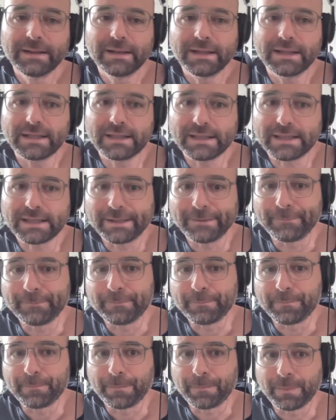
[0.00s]

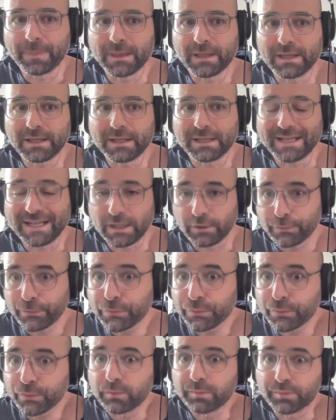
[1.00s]
and how
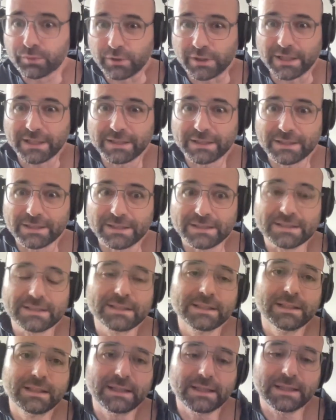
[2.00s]
to
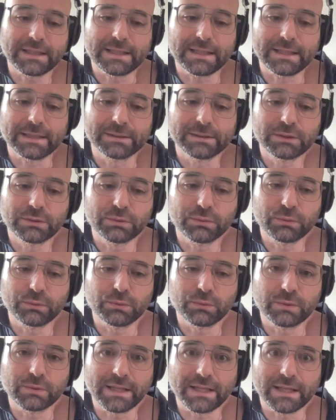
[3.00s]
practice
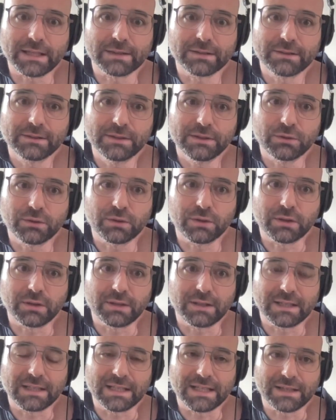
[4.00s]
to get your
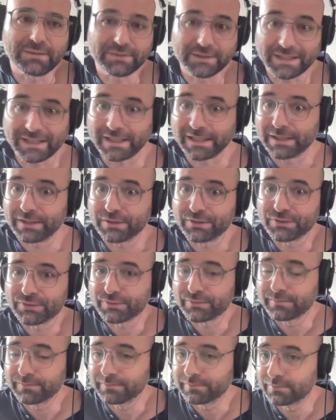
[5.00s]
left hand
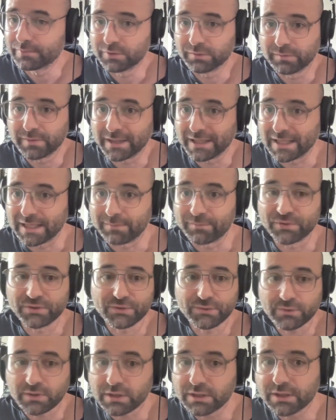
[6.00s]
to become
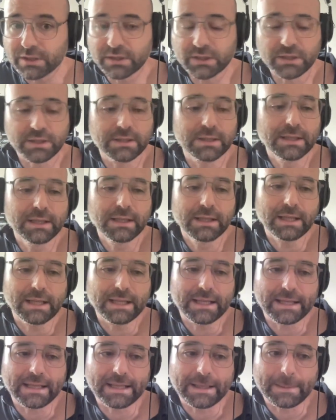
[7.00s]
stronger,
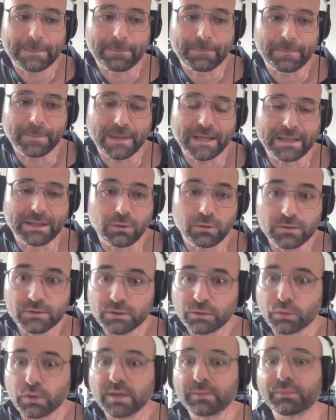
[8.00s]
and
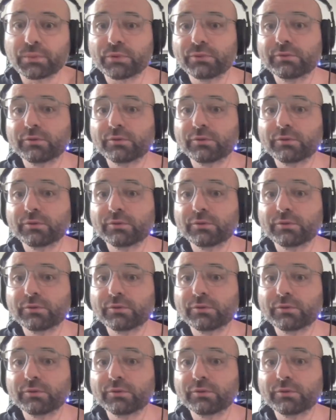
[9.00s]
also to improve